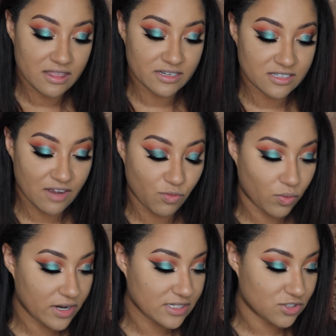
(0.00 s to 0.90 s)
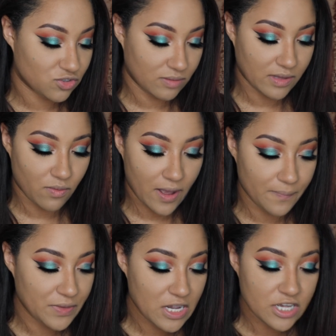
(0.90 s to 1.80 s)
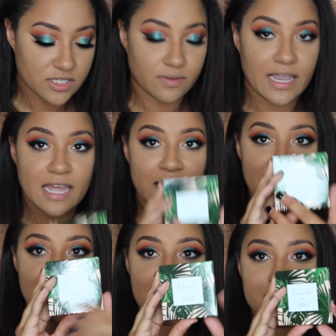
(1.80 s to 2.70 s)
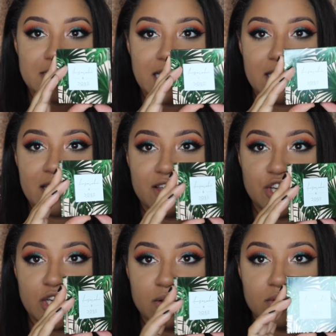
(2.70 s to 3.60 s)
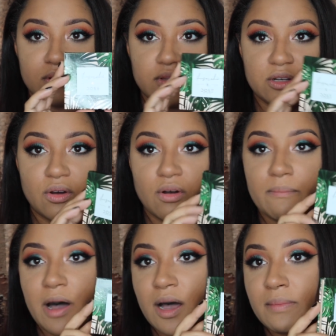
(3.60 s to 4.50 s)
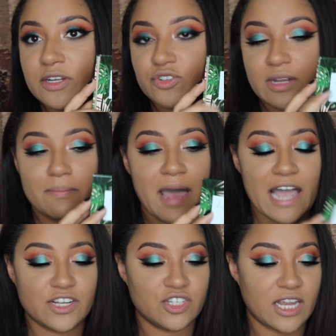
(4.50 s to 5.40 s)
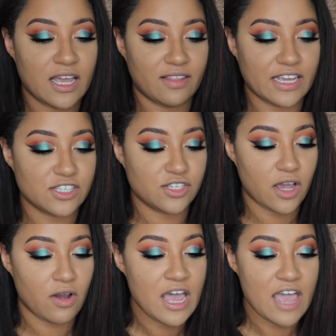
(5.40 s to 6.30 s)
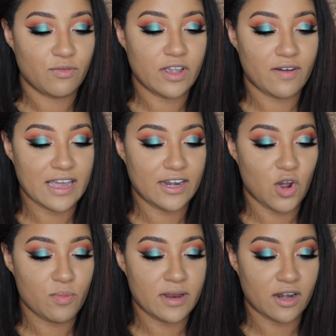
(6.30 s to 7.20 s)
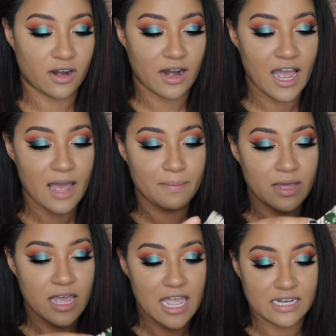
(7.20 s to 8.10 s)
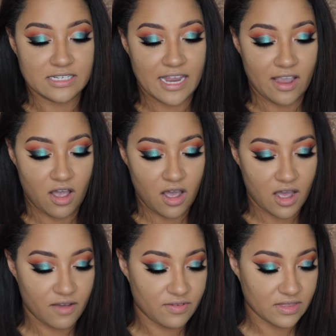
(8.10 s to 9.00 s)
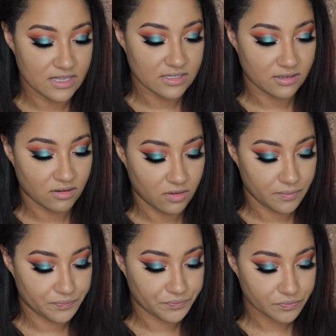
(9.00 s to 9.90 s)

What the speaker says: their stuff works extremely well. So again, it comes in the cute little palm tree packaging like so. If we go ahead and open her up and take off this little